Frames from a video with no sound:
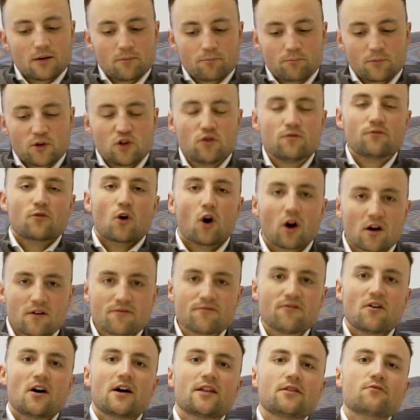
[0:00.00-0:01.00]
But you've got to
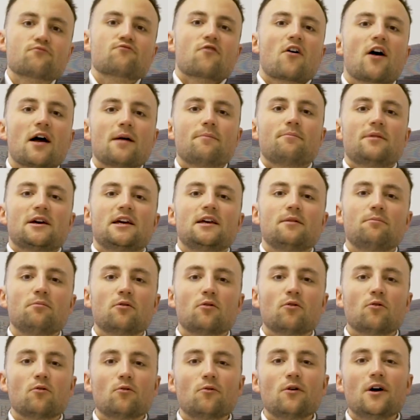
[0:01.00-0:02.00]
find the right
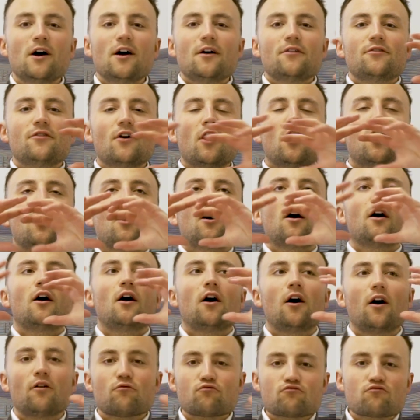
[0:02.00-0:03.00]
people that
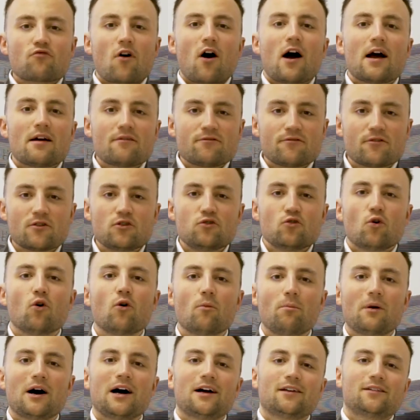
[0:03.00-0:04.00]
are right for your
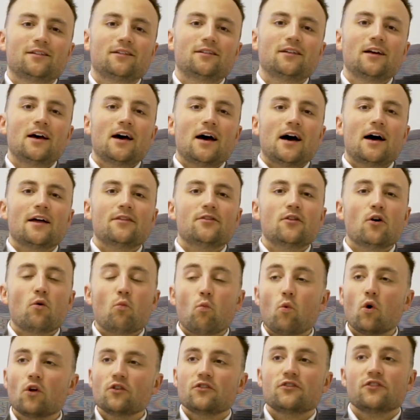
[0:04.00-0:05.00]
bus and that
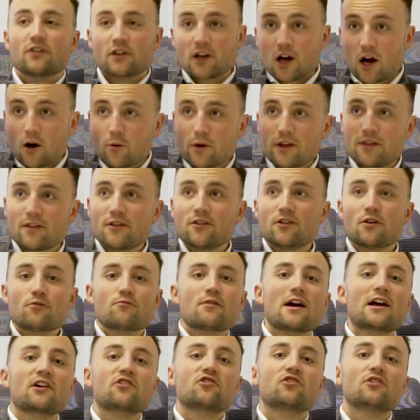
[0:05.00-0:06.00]
want to go in the
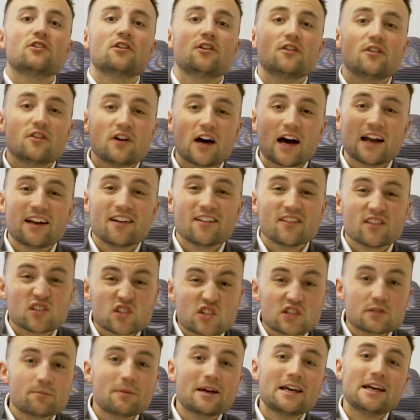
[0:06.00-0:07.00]
direction and at the
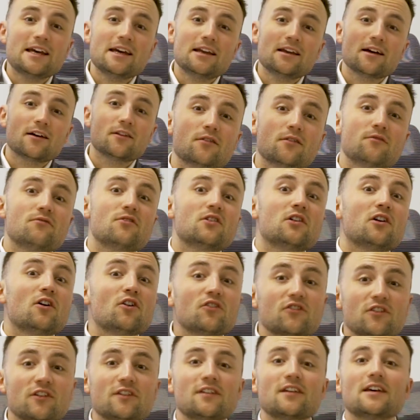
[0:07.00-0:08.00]
speed the
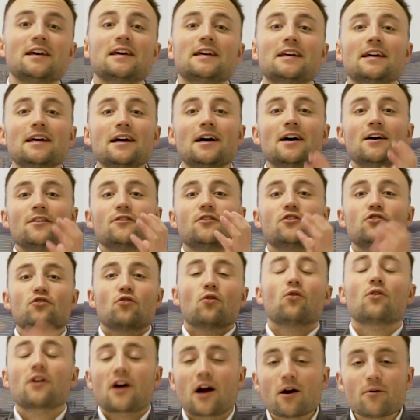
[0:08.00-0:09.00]
velocity that
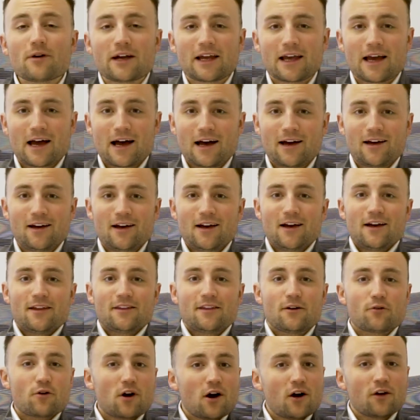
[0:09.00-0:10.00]
you're going at.
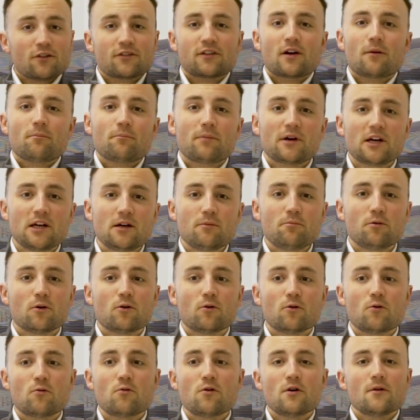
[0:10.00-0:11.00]
There are some
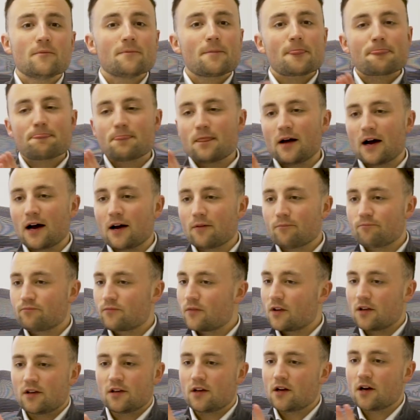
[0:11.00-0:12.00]
people that
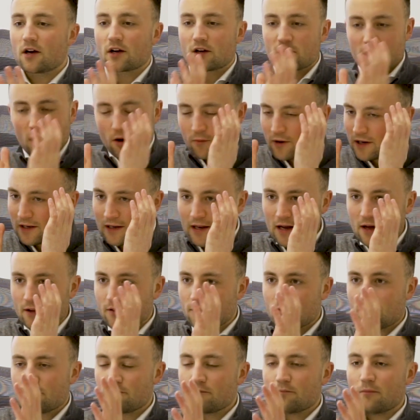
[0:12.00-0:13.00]
are going
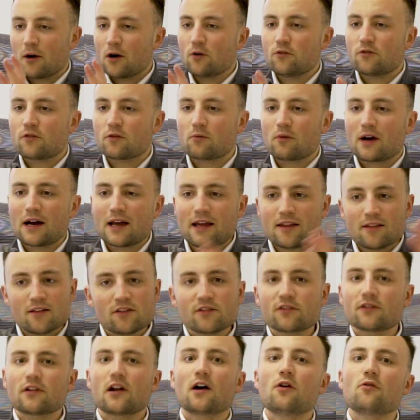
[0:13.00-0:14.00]
down the motorway in the
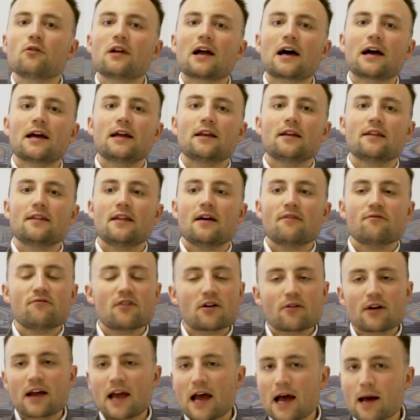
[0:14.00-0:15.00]
slow lane, and they're
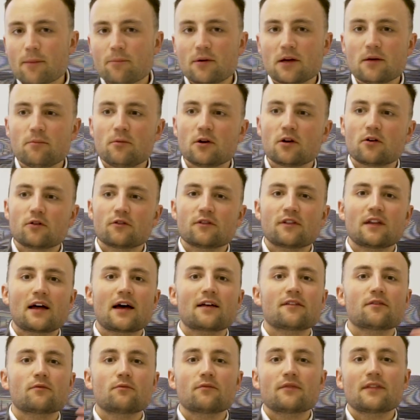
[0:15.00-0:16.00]
very happy because
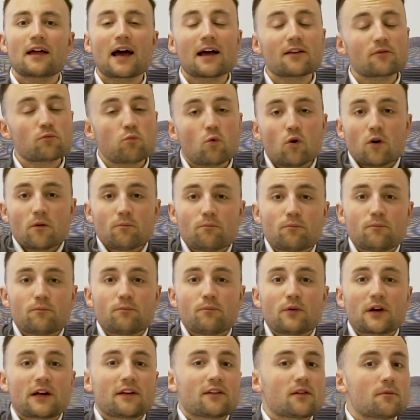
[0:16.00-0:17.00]
that's what
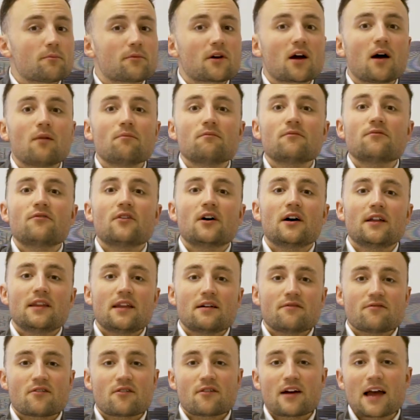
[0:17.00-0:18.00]
brings them comfort, and
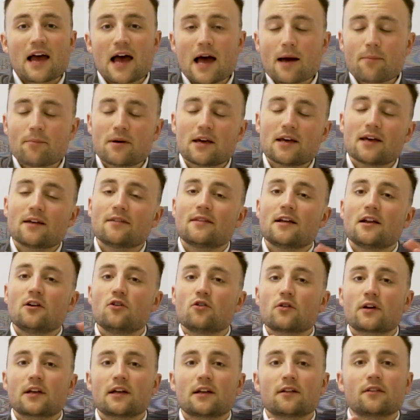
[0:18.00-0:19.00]
they're very happy, and they're
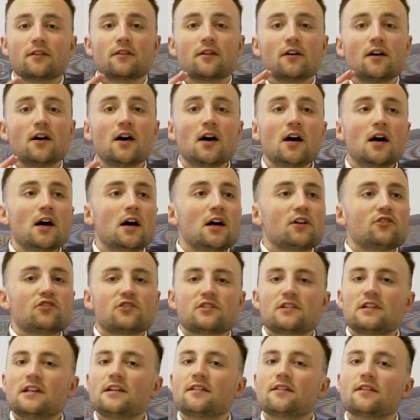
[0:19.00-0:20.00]
looking to
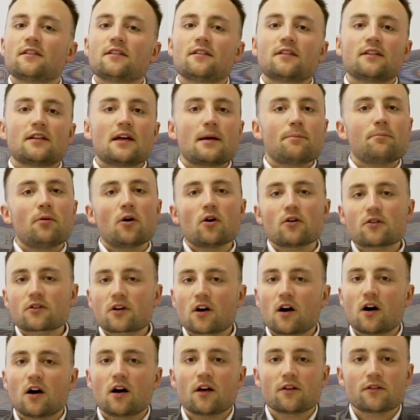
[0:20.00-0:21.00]
just listen to their
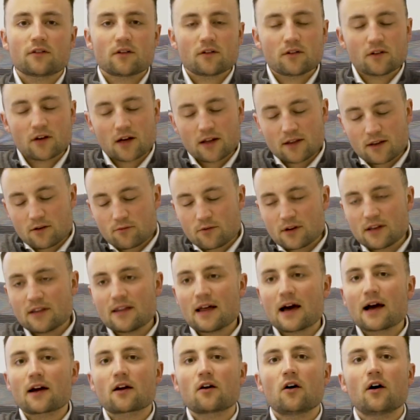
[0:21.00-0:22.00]
podcasts, and they're in
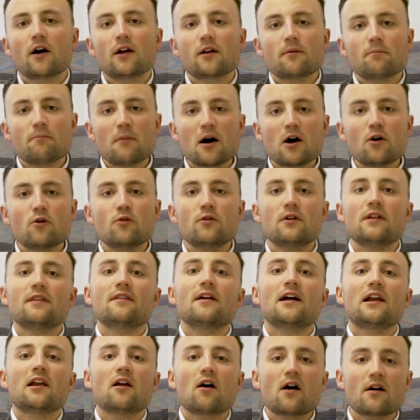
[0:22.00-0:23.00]
that kind of mode in
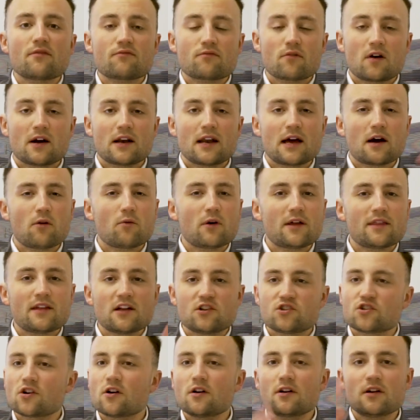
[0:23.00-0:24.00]
their life right now where their
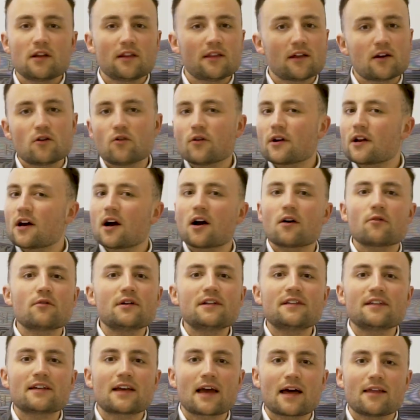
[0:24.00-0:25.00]
journey, they're not in a
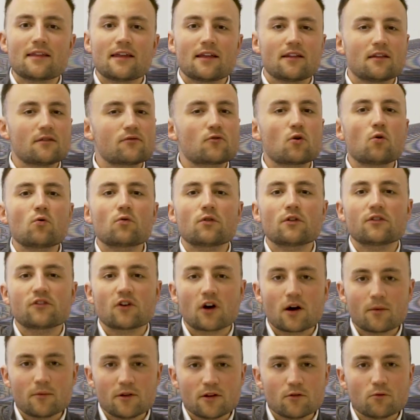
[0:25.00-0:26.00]
hurry to get there. They've got all the
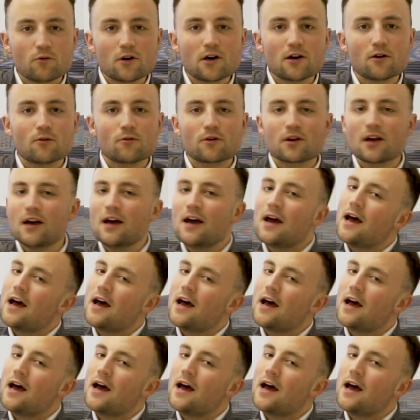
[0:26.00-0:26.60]
time in the world.